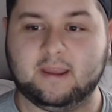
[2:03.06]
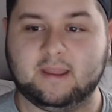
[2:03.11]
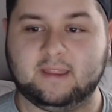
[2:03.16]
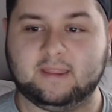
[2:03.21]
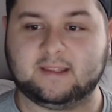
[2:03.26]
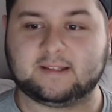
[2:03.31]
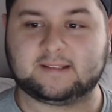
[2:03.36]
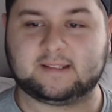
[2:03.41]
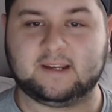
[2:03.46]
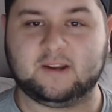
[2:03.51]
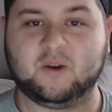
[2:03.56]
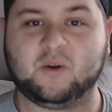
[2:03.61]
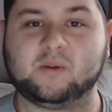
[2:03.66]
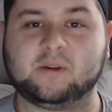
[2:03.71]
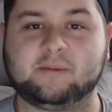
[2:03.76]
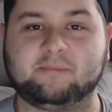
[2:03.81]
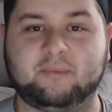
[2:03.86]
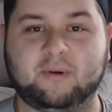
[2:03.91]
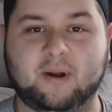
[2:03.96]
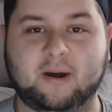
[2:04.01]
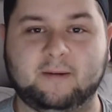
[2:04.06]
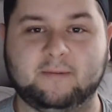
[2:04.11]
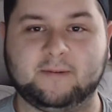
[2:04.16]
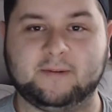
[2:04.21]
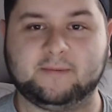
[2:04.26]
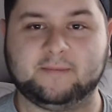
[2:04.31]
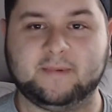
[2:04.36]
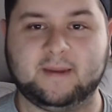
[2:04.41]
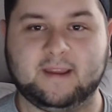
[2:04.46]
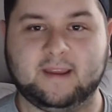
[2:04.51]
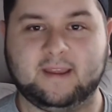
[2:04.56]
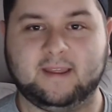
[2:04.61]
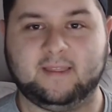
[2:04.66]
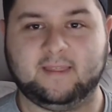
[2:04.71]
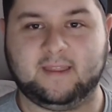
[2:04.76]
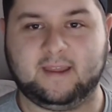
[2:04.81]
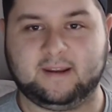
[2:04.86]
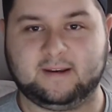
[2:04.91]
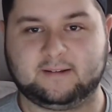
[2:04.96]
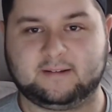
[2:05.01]
That's the only problem
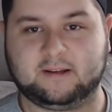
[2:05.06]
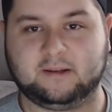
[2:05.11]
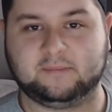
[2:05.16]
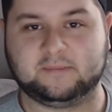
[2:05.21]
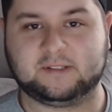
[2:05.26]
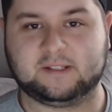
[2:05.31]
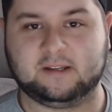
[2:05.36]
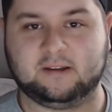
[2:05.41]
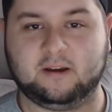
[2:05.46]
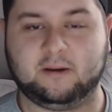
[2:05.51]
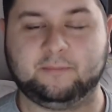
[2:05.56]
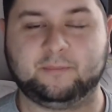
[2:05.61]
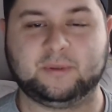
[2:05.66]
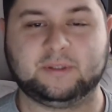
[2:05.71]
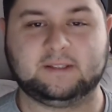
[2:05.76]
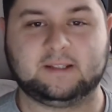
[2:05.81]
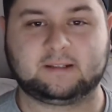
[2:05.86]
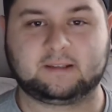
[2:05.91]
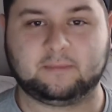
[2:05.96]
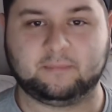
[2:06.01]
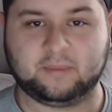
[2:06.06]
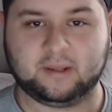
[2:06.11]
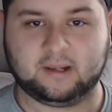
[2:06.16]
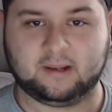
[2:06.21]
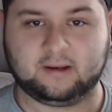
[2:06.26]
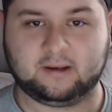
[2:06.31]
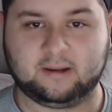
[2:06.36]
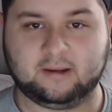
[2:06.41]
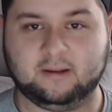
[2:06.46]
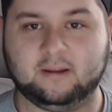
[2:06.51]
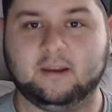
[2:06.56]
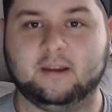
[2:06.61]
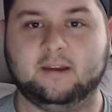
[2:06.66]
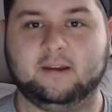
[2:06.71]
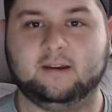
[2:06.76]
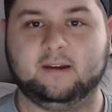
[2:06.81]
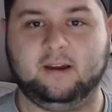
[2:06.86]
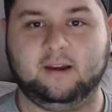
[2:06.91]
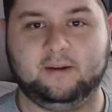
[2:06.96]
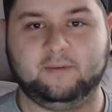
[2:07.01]
that comes to unpredictability
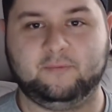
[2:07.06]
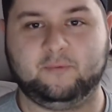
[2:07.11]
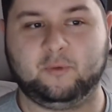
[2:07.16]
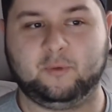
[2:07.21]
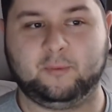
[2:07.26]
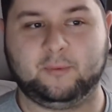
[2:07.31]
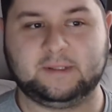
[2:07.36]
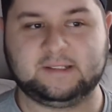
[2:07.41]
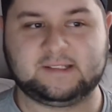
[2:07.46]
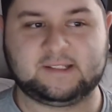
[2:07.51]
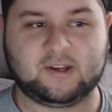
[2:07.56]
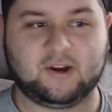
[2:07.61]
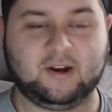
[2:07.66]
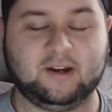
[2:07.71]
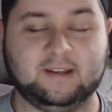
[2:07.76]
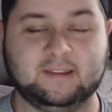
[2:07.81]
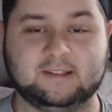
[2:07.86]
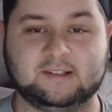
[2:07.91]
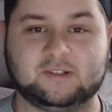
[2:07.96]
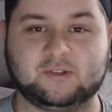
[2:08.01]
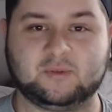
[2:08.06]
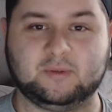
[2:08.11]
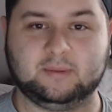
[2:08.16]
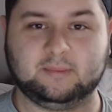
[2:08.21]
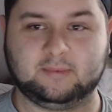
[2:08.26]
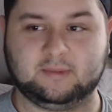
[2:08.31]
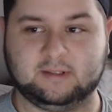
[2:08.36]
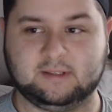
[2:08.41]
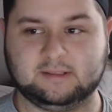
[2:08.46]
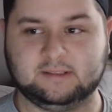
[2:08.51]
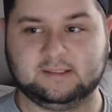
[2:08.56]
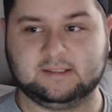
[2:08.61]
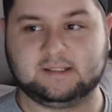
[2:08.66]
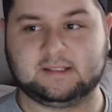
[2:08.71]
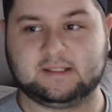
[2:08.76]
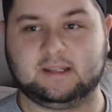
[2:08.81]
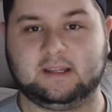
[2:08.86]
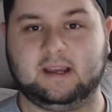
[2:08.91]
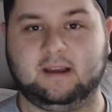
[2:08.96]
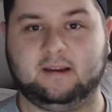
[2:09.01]
uh, for when starting the stream,
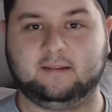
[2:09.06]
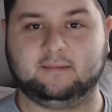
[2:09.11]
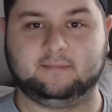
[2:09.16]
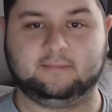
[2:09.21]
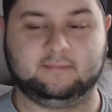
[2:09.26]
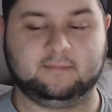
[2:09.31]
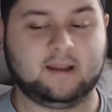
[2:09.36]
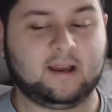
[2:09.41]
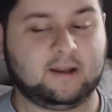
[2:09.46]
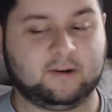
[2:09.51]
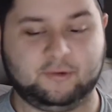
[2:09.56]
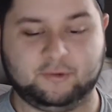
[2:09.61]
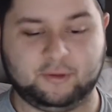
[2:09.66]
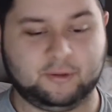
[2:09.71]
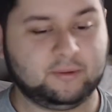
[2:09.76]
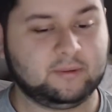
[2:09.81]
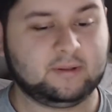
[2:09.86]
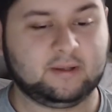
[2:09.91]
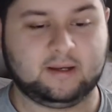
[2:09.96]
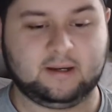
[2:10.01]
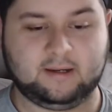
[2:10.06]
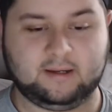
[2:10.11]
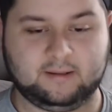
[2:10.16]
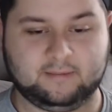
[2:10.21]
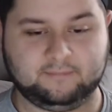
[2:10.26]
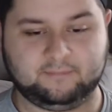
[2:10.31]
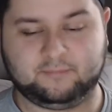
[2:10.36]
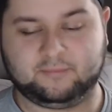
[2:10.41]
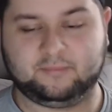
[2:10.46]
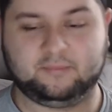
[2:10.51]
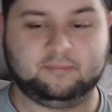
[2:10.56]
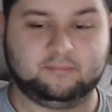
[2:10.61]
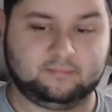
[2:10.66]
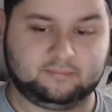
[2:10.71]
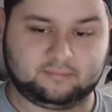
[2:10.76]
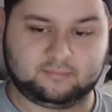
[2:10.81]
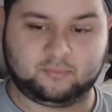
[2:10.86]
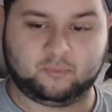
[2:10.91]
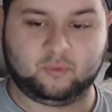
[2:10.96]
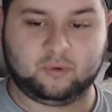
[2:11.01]
because I don't know, uh,
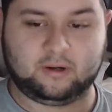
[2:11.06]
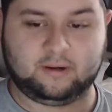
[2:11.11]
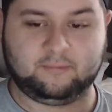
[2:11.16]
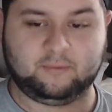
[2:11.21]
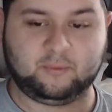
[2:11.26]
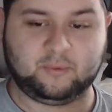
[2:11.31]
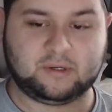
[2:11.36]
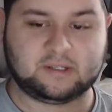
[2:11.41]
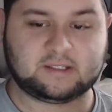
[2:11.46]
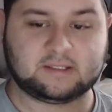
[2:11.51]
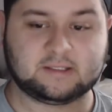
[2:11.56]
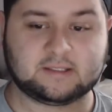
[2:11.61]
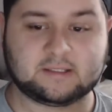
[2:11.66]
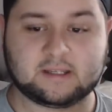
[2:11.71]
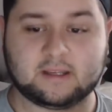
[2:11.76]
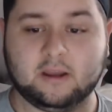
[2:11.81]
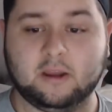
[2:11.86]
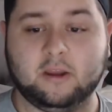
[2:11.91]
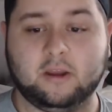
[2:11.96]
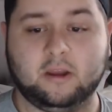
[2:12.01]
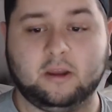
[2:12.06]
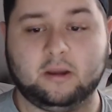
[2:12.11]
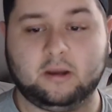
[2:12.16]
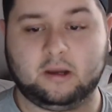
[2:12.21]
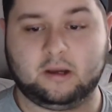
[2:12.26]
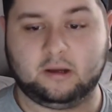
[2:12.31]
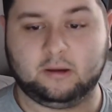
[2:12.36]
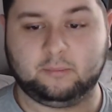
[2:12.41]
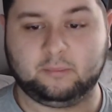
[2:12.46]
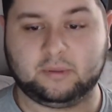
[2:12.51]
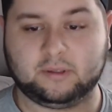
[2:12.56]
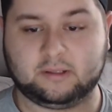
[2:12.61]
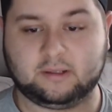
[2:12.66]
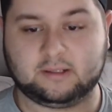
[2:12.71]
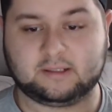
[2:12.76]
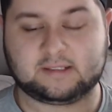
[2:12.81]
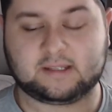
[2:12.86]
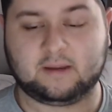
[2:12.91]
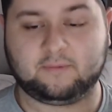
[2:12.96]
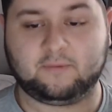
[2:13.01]
whatever reasons. Uh, but
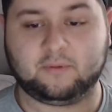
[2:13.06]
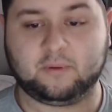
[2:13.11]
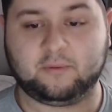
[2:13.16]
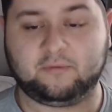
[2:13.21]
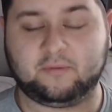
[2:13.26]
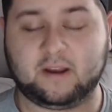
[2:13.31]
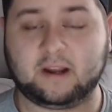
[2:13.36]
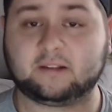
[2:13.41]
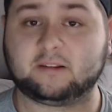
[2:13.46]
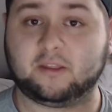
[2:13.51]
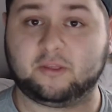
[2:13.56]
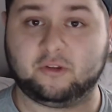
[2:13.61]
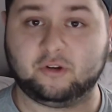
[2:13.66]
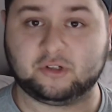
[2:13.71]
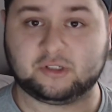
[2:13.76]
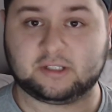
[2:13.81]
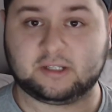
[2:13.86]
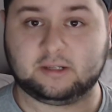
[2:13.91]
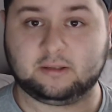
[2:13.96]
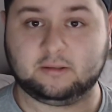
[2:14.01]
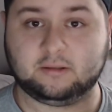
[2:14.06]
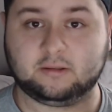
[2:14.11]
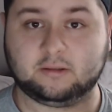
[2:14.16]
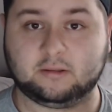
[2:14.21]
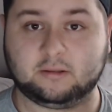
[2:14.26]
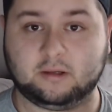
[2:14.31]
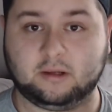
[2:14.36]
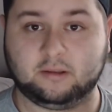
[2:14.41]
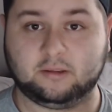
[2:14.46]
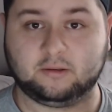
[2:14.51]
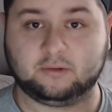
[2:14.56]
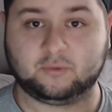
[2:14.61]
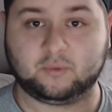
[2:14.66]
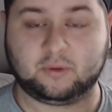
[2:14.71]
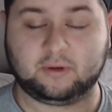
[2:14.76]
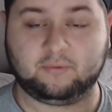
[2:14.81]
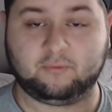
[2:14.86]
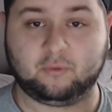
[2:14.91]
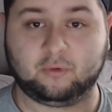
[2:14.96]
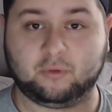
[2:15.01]
aside from the fact that Thursday, uh, the
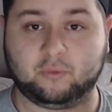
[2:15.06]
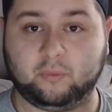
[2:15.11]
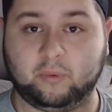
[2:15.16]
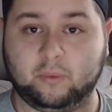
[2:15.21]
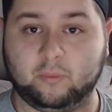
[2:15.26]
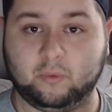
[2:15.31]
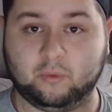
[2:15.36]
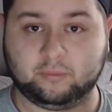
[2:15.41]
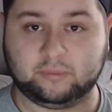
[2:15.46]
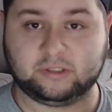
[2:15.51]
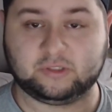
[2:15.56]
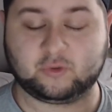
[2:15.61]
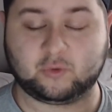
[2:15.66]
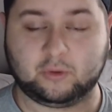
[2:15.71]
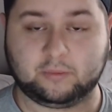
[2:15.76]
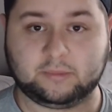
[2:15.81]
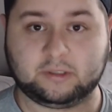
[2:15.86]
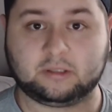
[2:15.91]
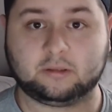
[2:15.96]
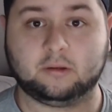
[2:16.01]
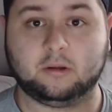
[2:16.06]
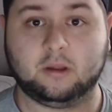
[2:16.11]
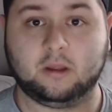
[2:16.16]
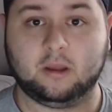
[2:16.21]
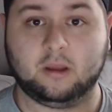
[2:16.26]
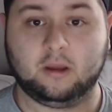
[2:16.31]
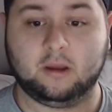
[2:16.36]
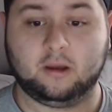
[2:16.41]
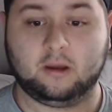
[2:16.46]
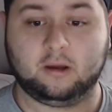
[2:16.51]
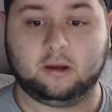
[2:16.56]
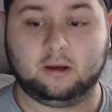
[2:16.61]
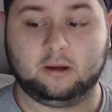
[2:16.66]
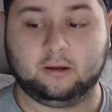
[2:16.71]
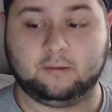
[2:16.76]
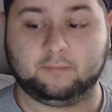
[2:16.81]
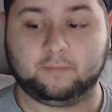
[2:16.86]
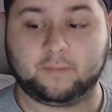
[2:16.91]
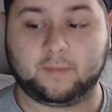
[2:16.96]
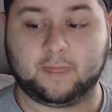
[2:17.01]
24th, we will be streaming.
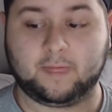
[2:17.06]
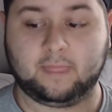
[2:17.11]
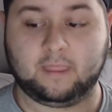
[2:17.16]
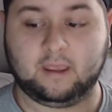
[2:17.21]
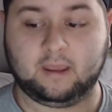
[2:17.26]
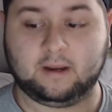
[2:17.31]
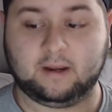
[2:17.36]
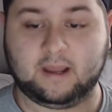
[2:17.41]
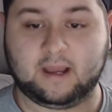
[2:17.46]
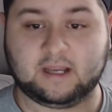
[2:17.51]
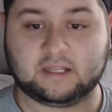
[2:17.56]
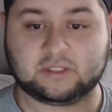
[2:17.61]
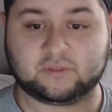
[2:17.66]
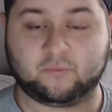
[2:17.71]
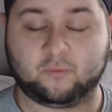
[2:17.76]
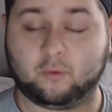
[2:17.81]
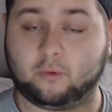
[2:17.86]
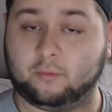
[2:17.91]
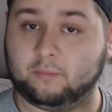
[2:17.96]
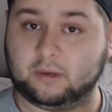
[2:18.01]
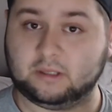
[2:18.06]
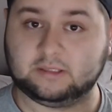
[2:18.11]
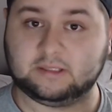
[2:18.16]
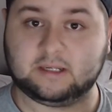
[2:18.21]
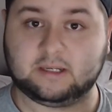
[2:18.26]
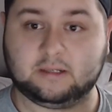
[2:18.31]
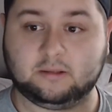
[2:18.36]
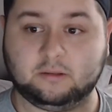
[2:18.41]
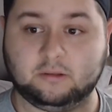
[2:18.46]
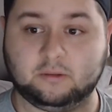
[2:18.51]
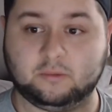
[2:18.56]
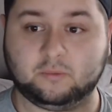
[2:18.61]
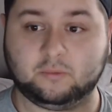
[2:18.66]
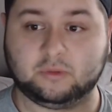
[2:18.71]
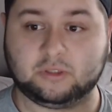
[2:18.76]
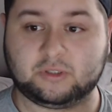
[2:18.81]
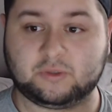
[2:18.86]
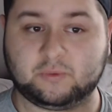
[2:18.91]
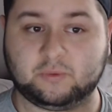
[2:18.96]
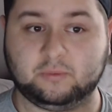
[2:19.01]
Um, and as for Monday,
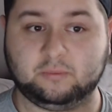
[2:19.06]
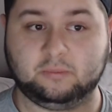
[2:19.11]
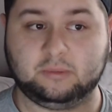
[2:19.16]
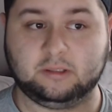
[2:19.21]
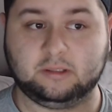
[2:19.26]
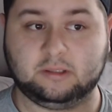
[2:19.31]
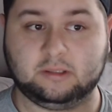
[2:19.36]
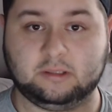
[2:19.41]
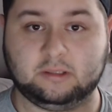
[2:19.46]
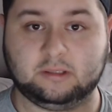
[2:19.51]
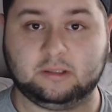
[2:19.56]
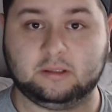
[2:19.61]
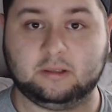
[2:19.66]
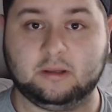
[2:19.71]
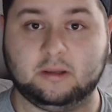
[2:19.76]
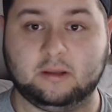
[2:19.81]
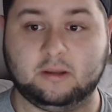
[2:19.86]
which would be